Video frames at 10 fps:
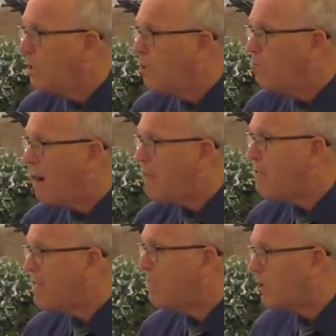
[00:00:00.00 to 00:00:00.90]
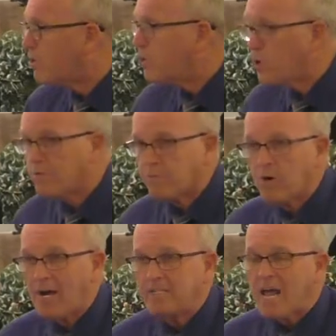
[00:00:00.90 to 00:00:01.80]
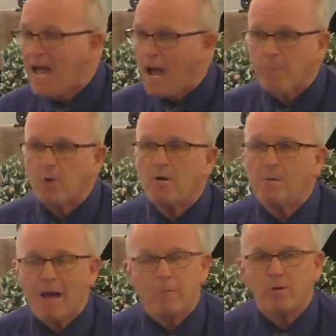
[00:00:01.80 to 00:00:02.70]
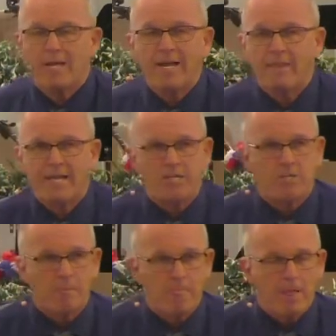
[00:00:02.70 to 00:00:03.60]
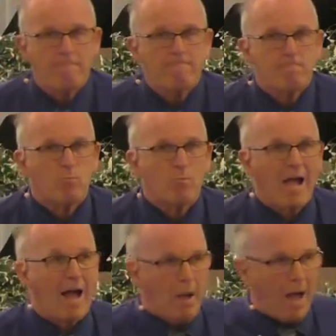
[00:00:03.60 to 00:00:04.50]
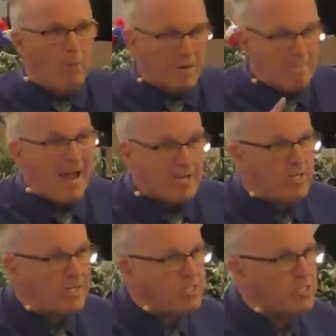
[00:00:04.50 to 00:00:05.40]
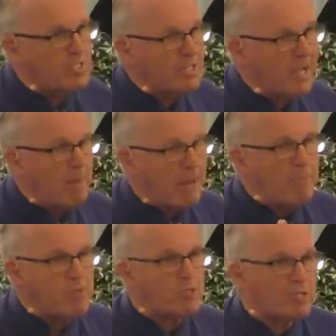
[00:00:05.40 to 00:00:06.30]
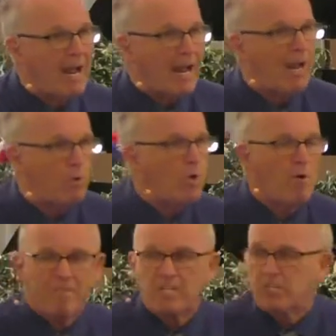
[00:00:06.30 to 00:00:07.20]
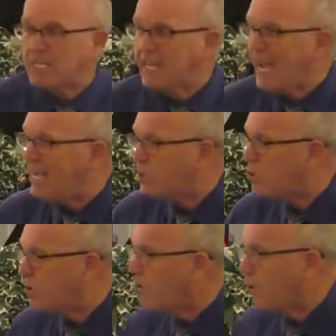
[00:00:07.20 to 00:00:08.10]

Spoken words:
rather than the concerns of Christ. I'm going to tell you this. I would imagine I don't know if this is a guess or